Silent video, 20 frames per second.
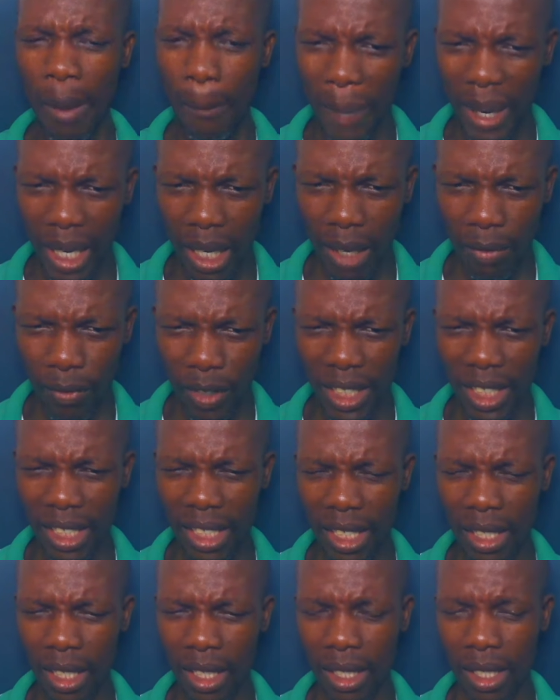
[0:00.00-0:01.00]
benefiting
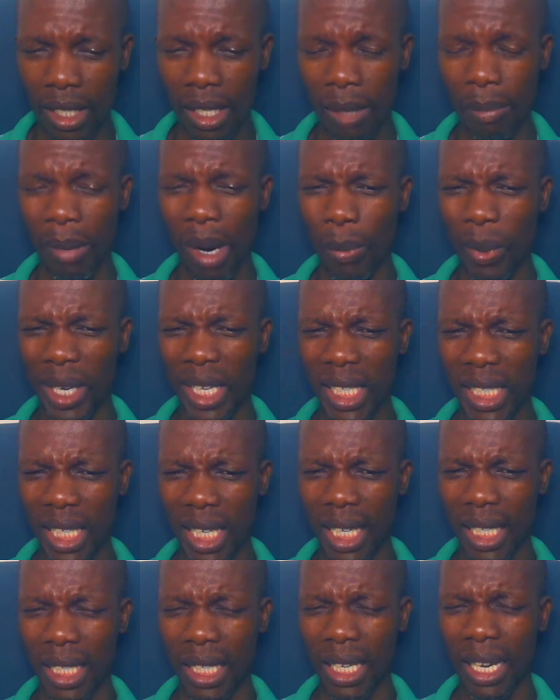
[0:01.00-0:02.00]
the Zimbabwe as a
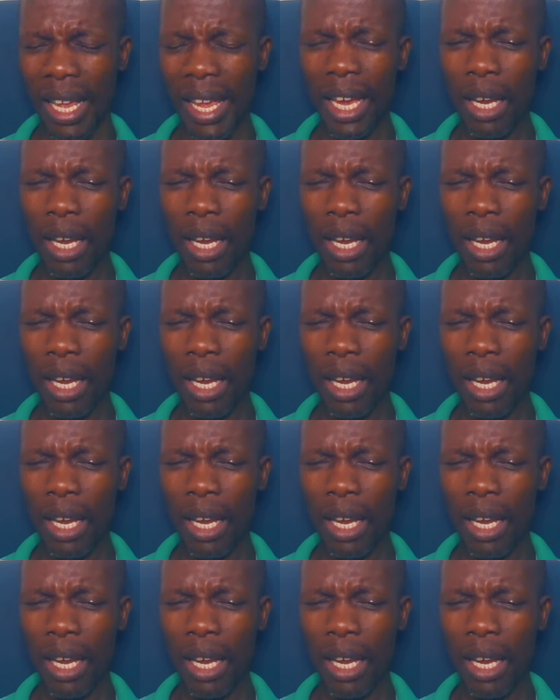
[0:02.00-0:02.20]
country,